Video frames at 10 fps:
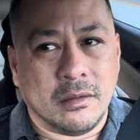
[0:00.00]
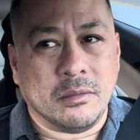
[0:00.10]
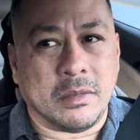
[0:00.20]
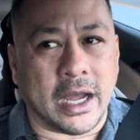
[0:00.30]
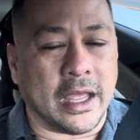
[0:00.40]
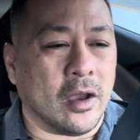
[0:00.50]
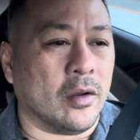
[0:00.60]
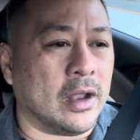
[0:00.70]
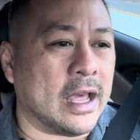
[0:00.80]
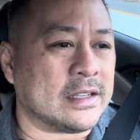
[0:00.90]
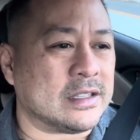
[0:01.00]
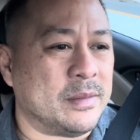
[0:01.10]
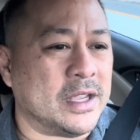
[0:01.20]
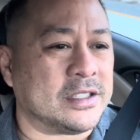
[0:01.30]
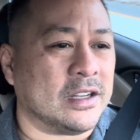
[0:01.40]
my own
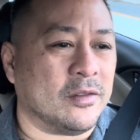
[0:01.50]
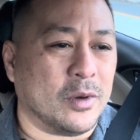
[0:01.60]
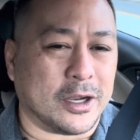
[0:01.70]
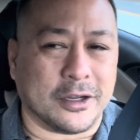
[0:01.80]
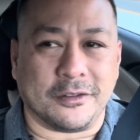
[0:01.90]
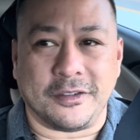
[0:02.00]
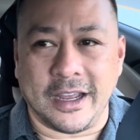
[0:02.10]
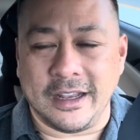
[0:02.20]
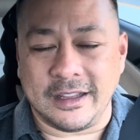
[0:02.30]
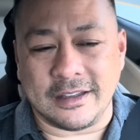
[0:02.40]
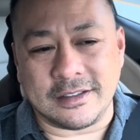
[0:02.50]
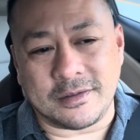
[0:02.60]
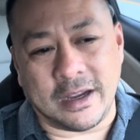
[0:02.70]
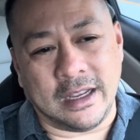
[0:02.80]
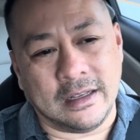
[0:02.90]
estimation of what good fighting is,
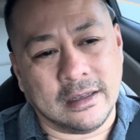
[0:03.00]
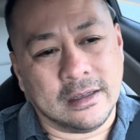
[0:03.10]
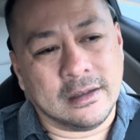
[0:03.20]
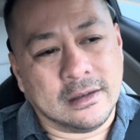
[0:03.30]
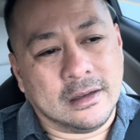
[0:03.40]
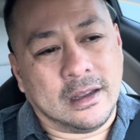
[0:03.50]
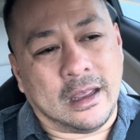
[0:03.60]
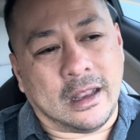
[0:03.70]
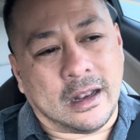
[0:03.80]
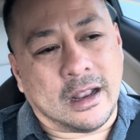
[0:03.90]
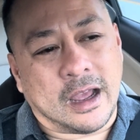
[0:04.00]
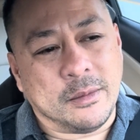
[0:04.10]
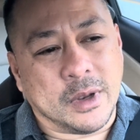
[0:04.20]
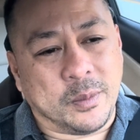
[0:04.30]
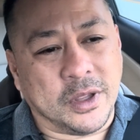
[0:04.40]
right? And I'm
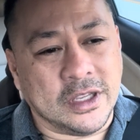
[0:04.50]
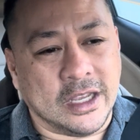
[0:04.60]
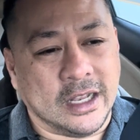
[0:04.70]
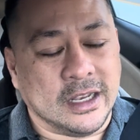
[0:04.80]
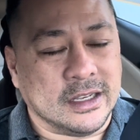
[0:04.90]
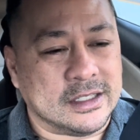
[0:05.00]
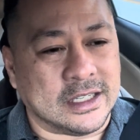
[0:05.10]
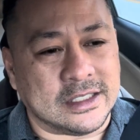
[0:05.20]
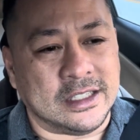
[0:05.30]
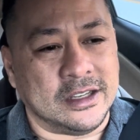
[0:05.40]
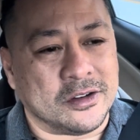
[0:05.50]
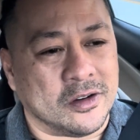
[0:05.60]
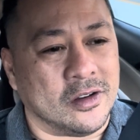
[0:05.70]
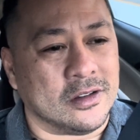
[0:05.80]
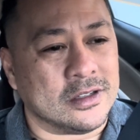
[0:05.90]
an opinionated
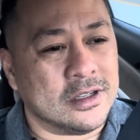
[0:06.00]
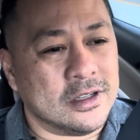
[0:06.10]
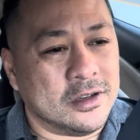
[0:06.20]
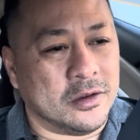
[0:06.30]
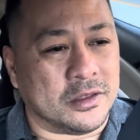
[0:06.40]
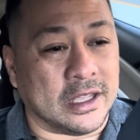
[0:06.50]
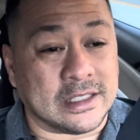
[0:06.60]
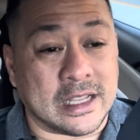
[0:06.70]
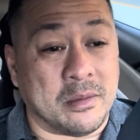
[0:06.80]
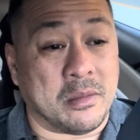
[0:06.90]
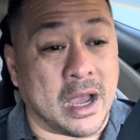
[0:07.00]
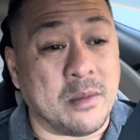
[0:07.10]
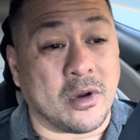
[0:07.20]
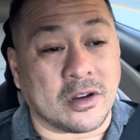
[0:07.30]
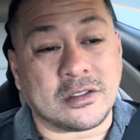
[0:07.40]
16-year-old who thinks that my
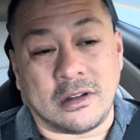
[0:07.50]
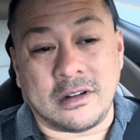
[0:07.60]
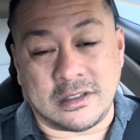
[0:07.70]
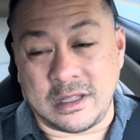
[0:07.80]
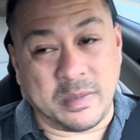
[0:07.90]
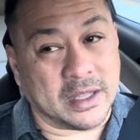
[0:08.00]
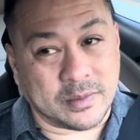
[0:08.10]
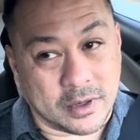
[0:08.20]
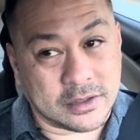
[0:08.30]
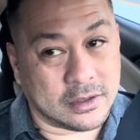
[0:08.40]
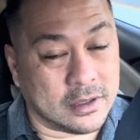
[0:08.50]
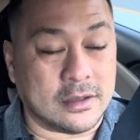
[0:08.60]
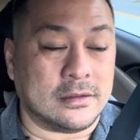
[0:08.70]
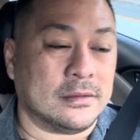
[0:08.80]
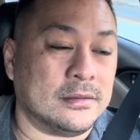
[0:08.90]
martial art is the best martial art.
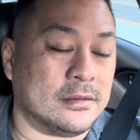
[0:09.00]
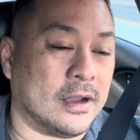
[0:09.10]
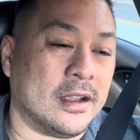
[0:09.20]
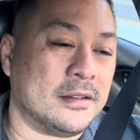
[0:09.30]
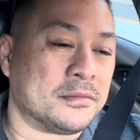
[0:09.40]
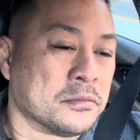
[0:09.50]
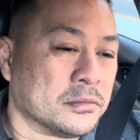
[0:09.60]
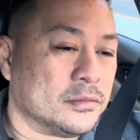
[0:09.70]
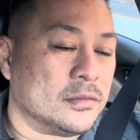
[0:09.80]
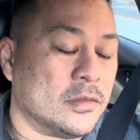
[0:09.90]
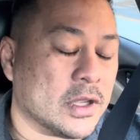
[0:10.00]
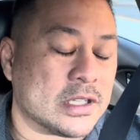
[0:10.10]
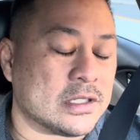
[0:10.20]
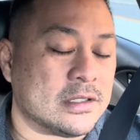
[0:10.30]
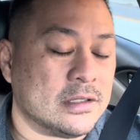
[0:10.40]
which
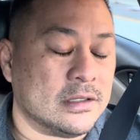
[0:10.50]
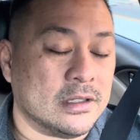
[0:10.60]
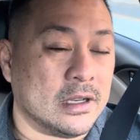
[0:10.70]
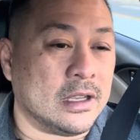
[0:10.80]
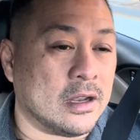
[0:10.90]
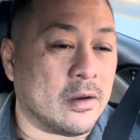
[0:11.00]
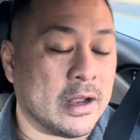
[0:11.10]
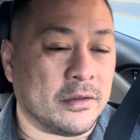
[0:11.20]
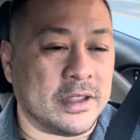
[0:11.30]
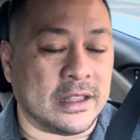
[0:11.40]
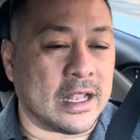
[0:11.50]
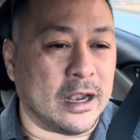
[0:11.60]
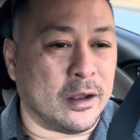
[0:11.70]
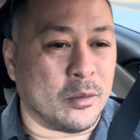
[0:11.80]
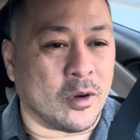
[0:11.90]
is, I don't think that
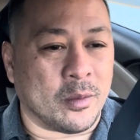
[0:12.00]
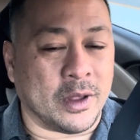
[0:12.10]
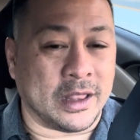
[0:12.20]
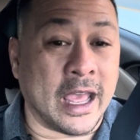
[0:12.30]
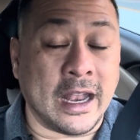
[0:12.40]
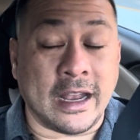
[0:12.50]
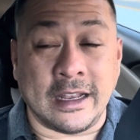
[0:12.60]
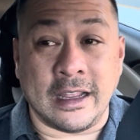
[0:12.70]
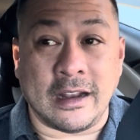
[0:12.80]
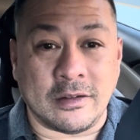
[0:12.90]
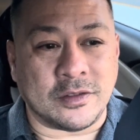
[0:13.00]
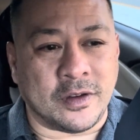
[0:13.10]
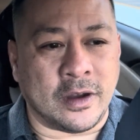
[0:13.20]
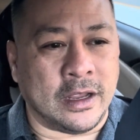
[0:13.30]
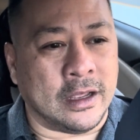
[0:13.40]
anymore. But then I did. I was
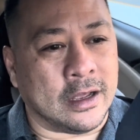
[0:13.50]
very